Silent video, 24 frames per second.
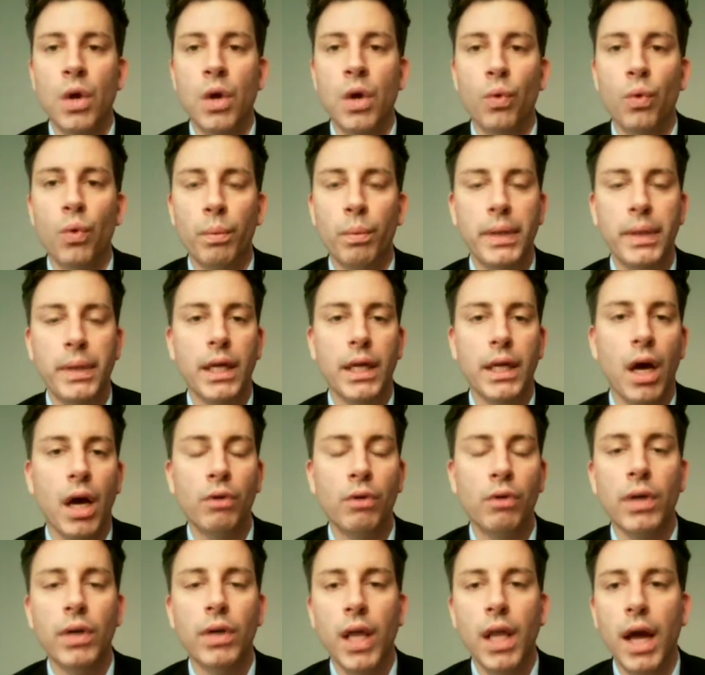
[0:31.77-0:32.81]
will be
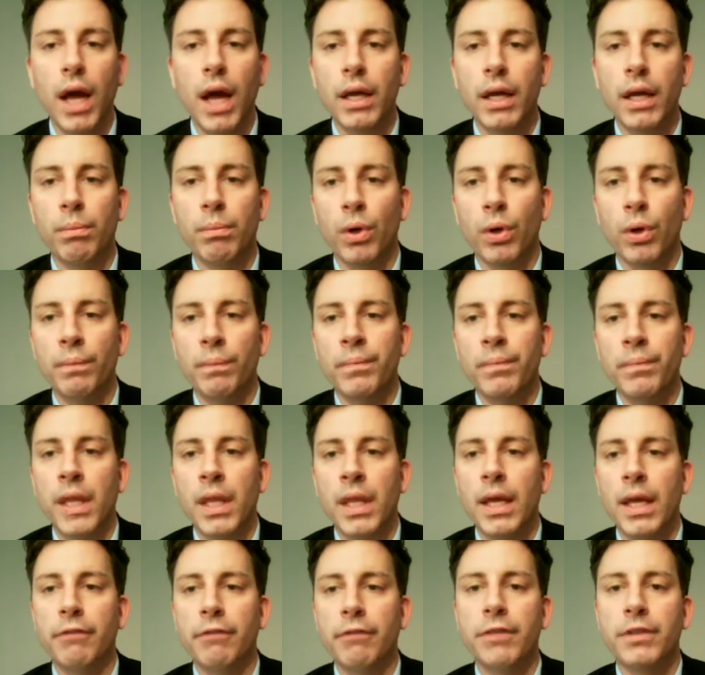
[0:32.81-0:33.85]
unreliable
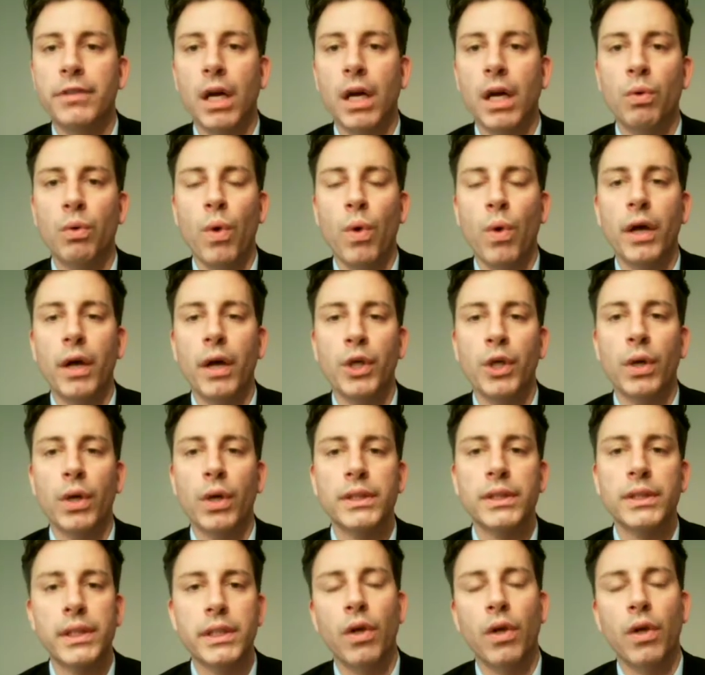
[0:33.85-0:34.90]
if done while you are
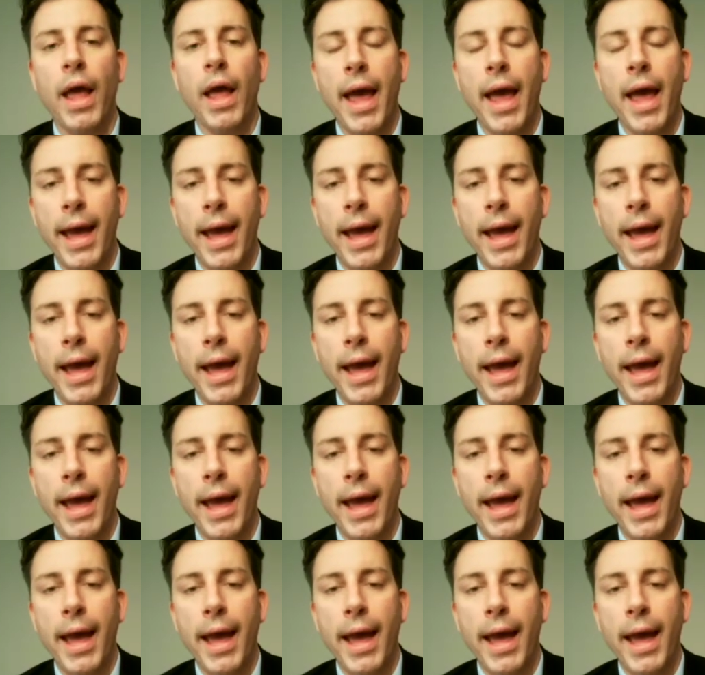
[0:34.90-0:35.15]
still